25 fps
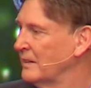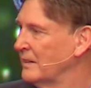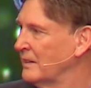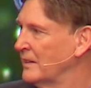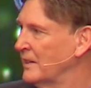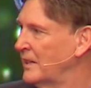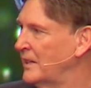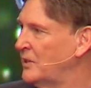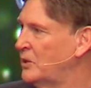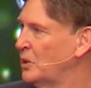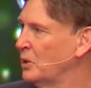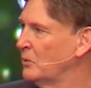
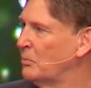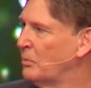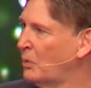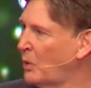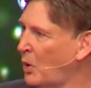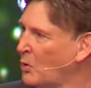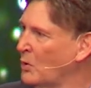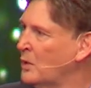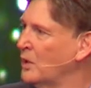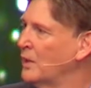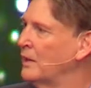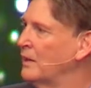He took
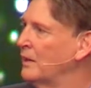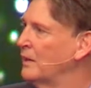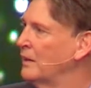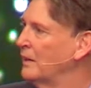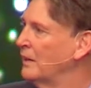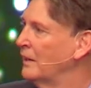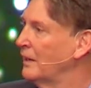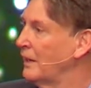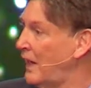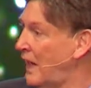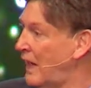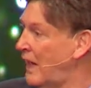broken
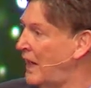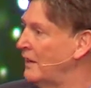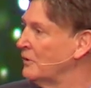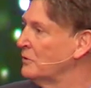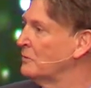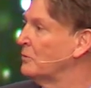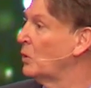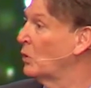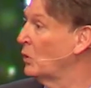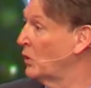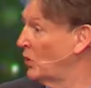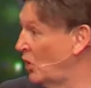lives,
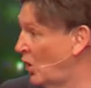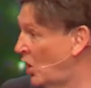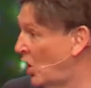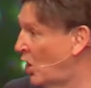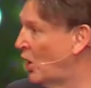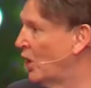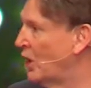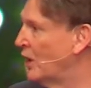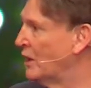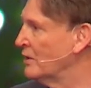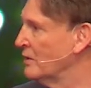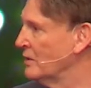broken
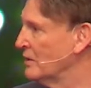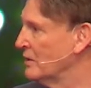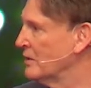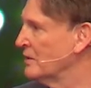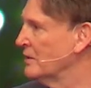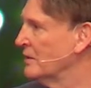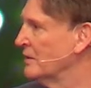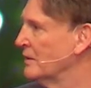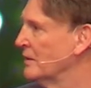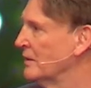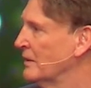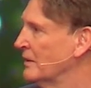
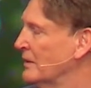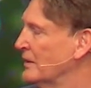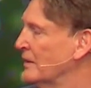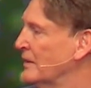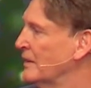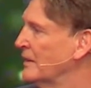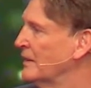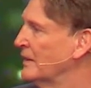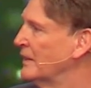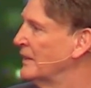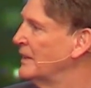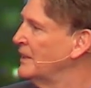hearts,
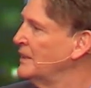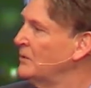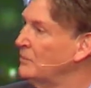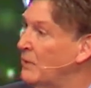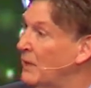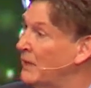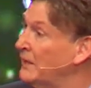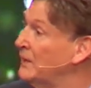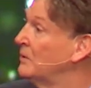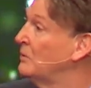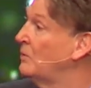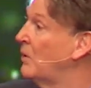and He
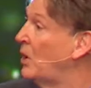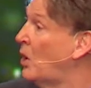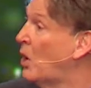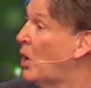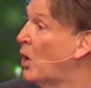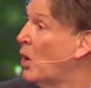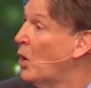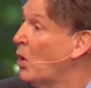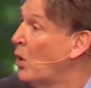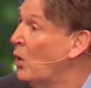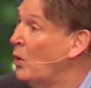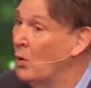made them
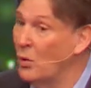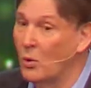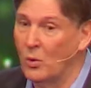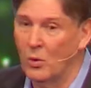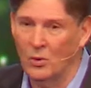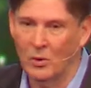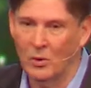whole.